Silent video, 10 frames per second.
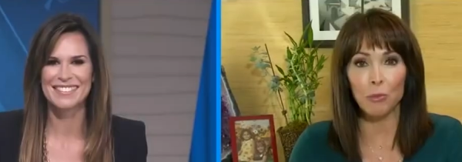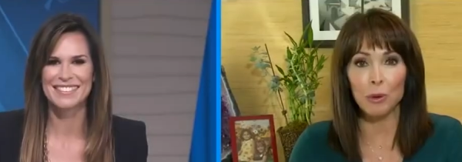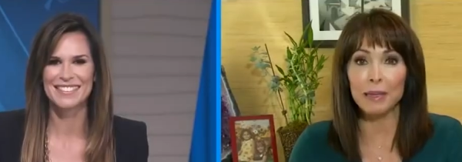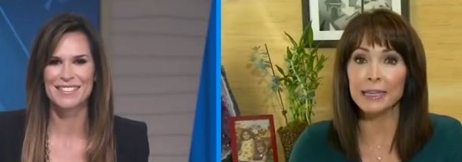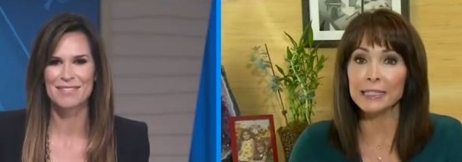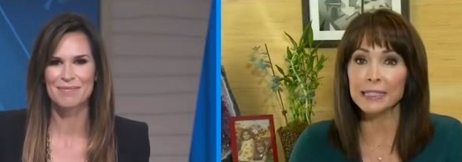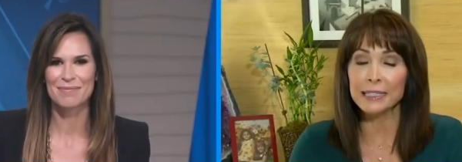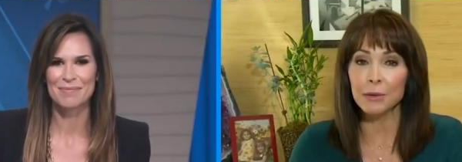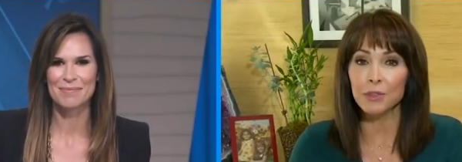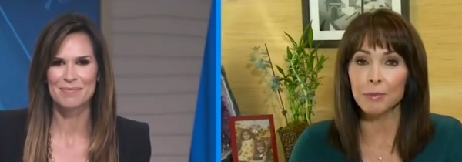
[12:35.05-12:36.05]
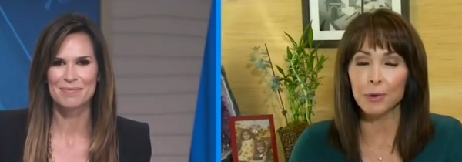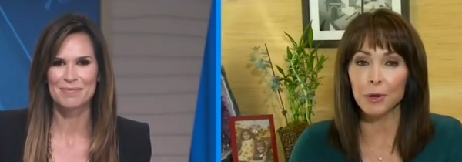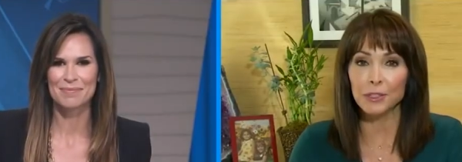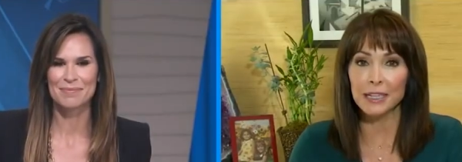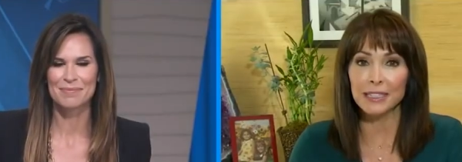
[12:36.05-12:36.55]
Speaker 1: We begin today with a
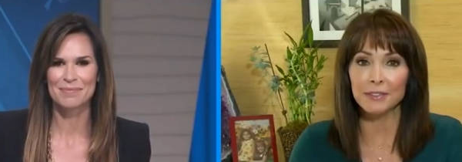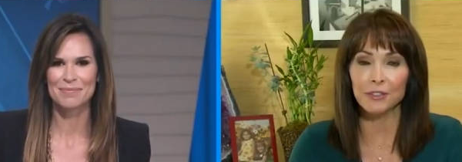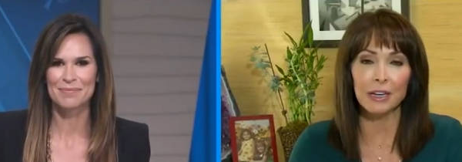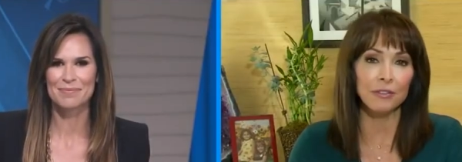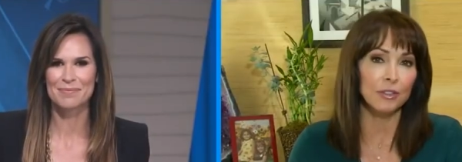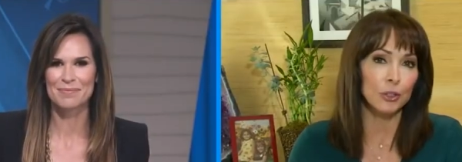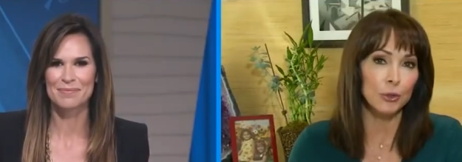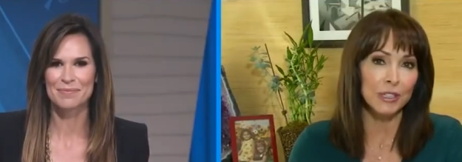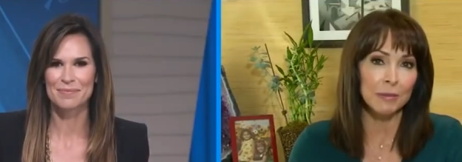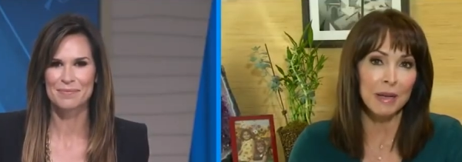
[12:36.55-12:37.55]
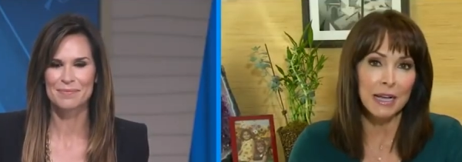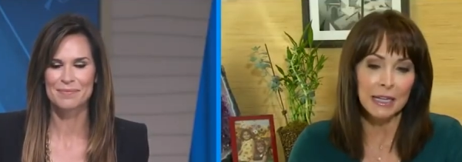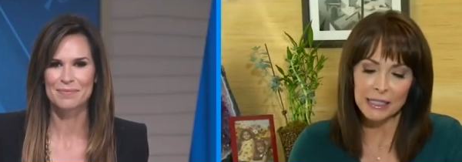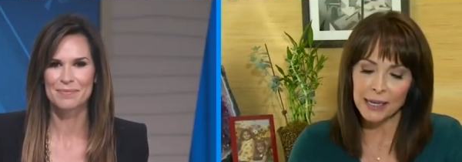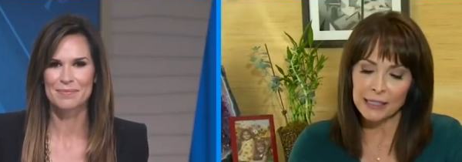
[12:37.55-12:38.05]
protest after Governor Newsom
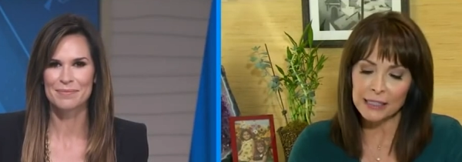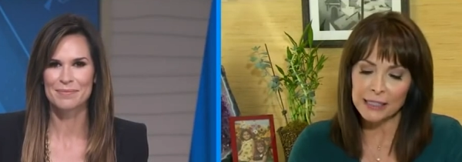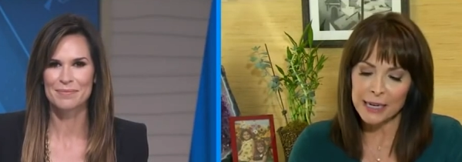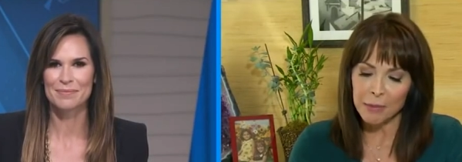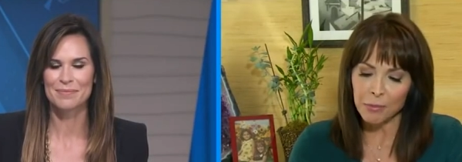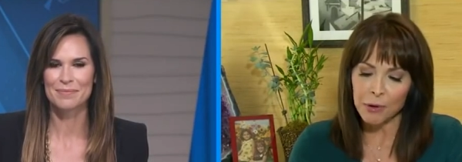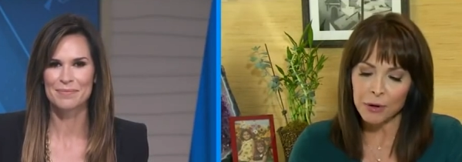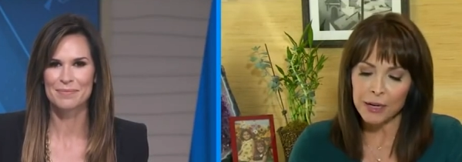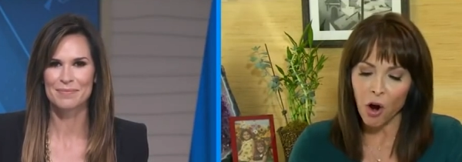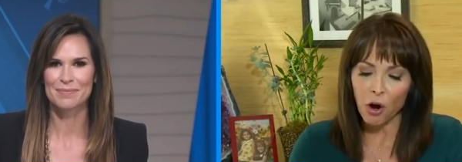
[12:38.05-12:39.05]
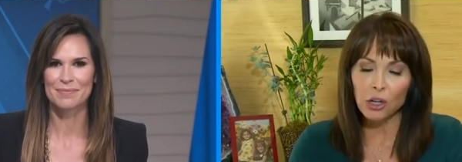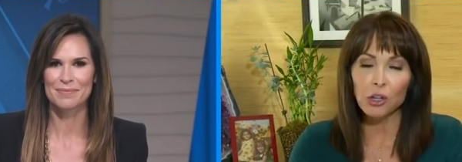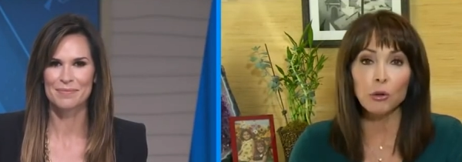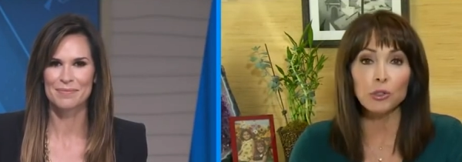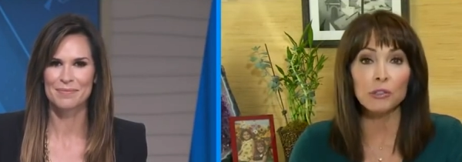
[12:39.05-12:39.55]
signed a temporary
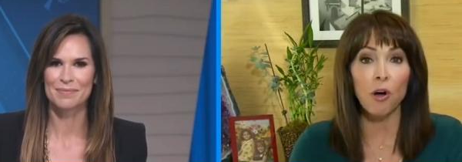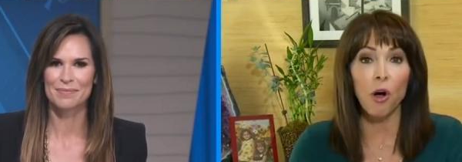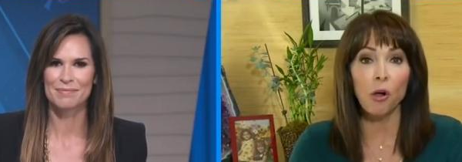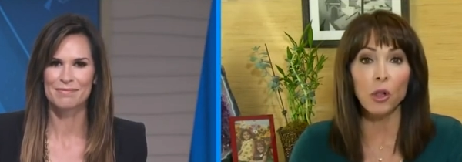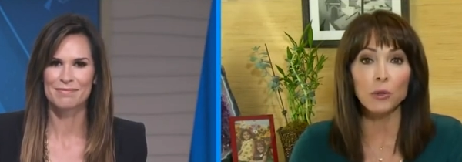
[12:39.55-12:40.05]
hard closure of all